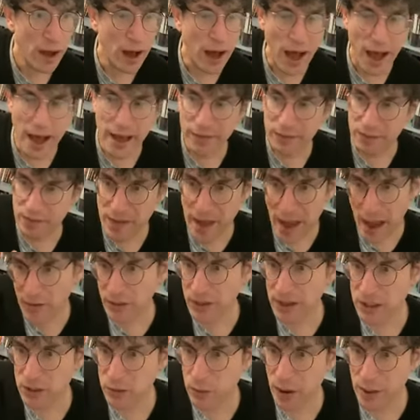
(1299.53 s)
I found
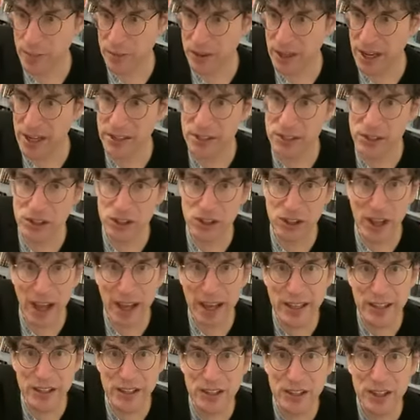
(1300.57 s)
this
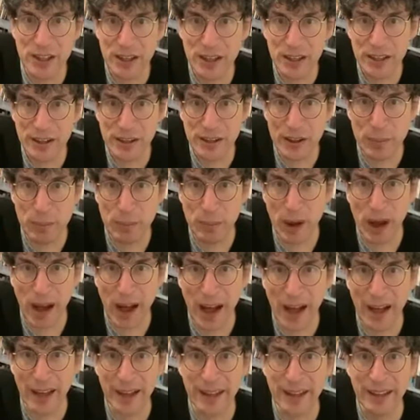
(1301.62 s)
website,
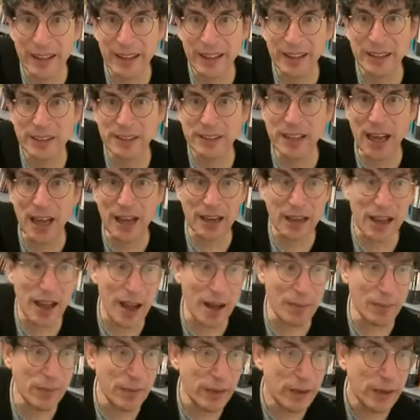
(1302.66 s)

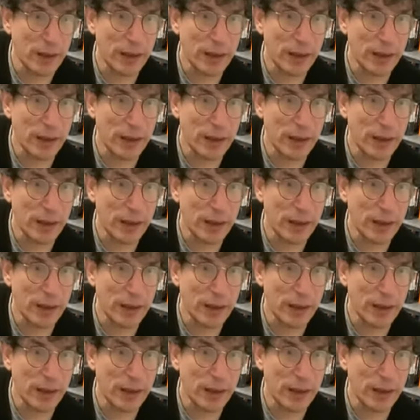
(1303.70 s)
slicethepie.com.